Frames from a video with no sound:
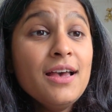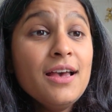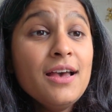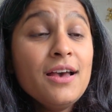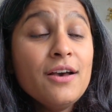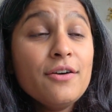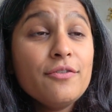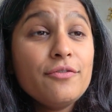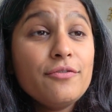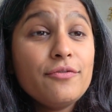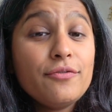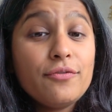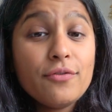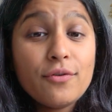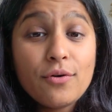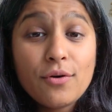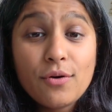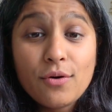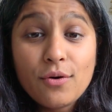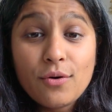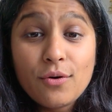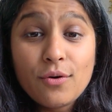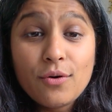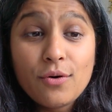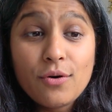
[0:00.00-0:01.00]

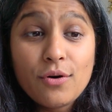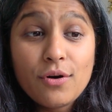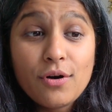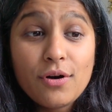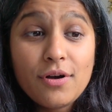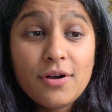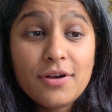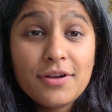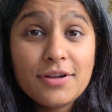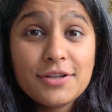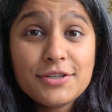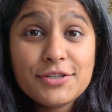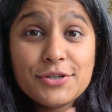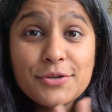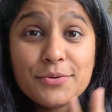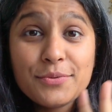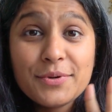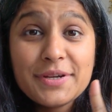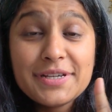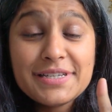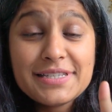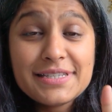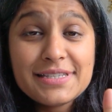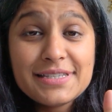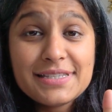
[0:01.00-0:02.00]
for 2
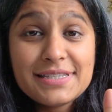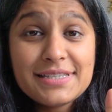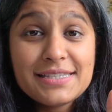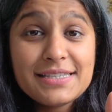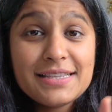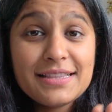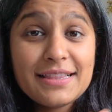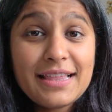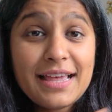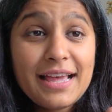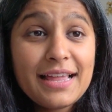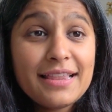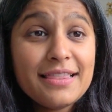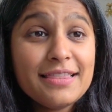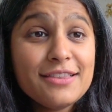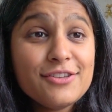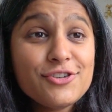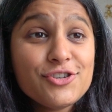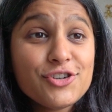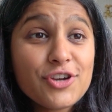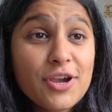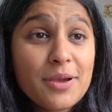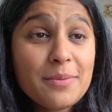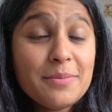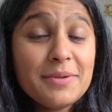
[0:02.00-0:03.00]
reasons. That
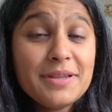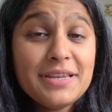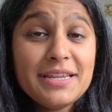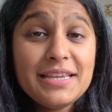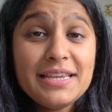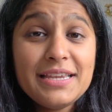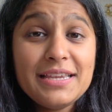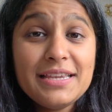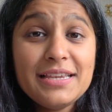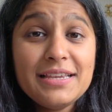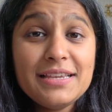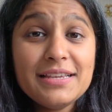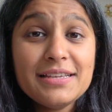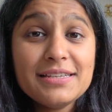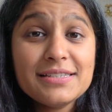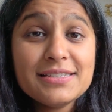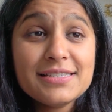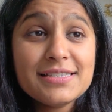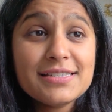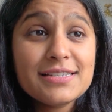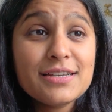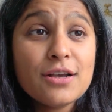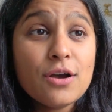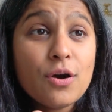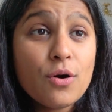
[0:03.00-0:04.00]

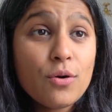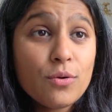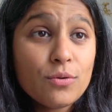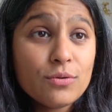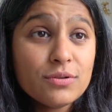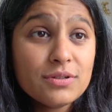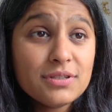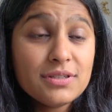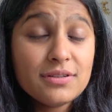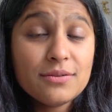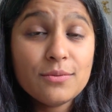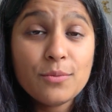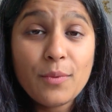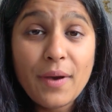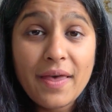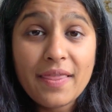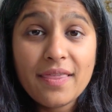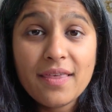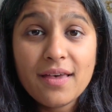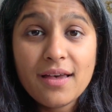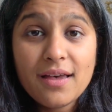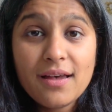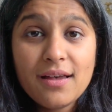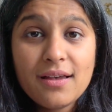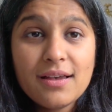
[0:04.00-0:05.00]
Germany's cold
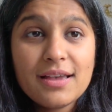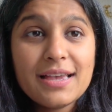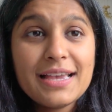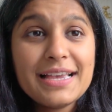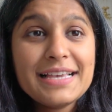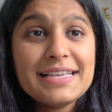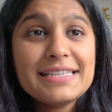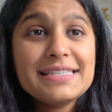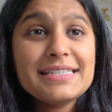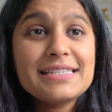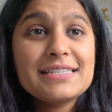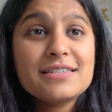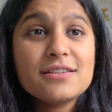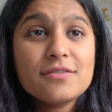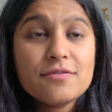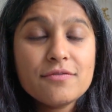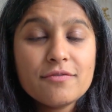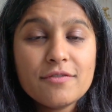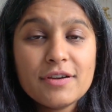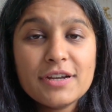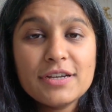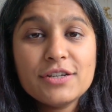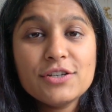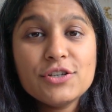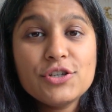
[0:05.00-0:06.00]
weather is
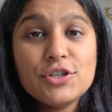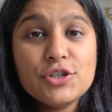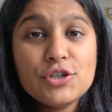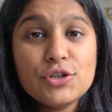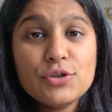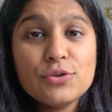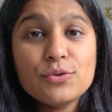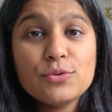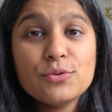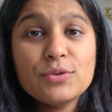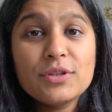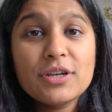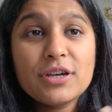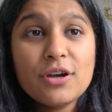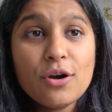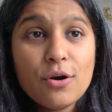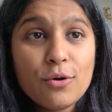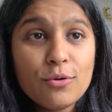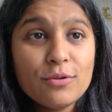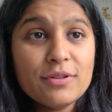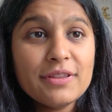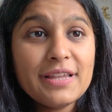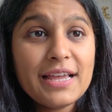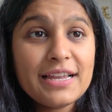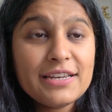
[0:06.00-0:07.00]
different to the
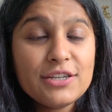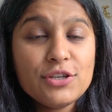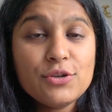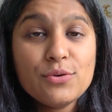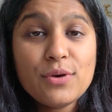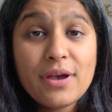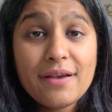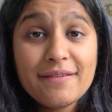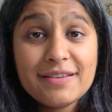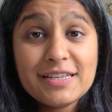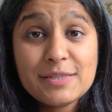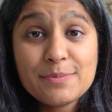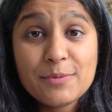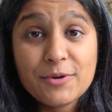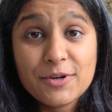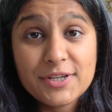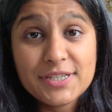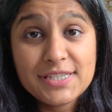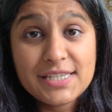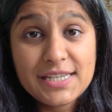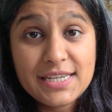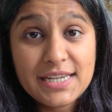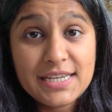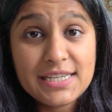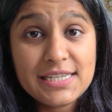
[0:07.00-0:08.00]
cold that you have
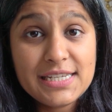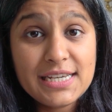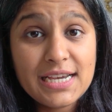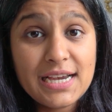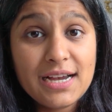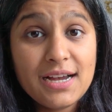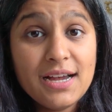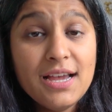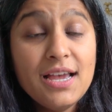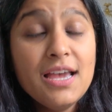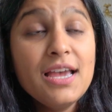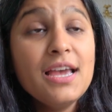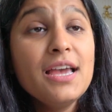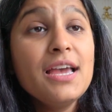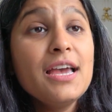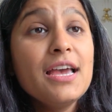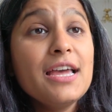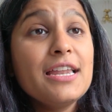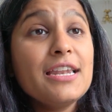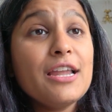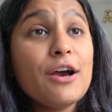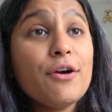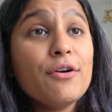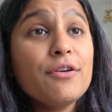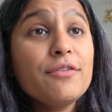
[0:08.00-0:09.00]
experienced in India.
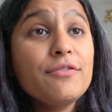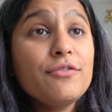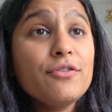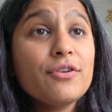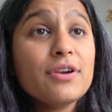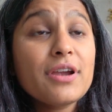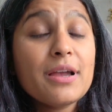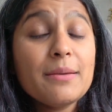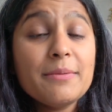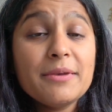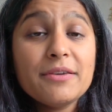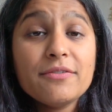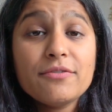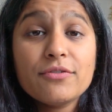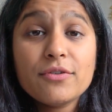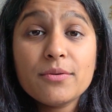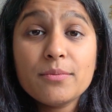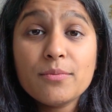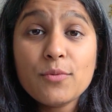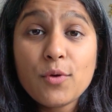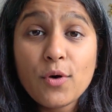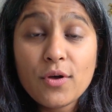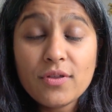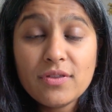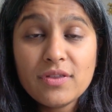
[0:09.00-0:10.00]
Now, if you're coming
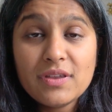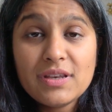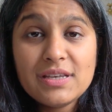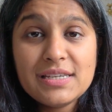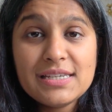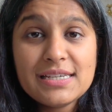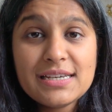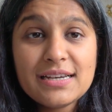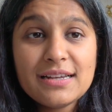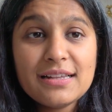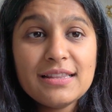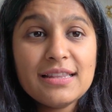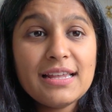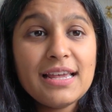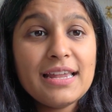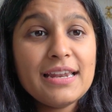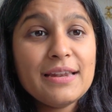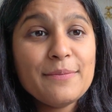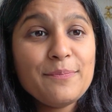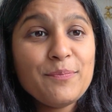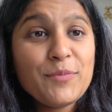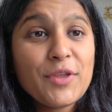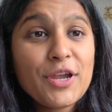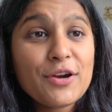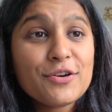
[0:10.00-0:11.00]
from North India,
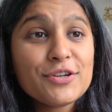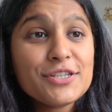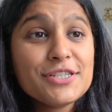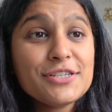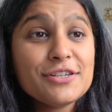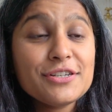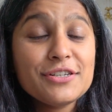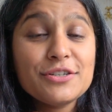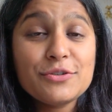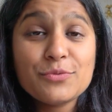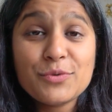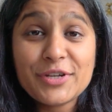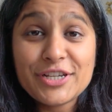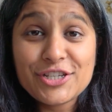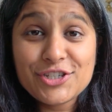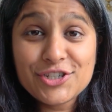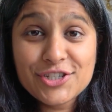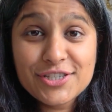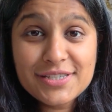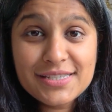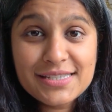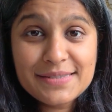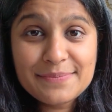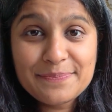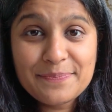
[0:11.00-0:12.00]
then there are certain
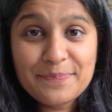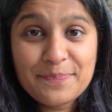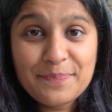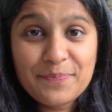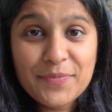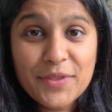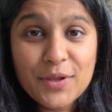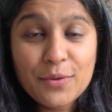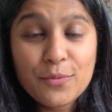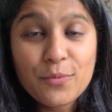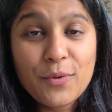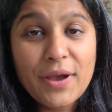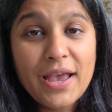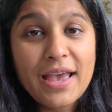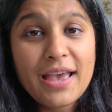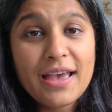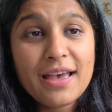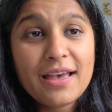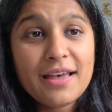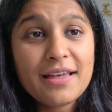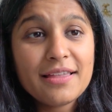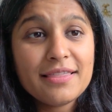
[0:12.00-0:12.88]
regions where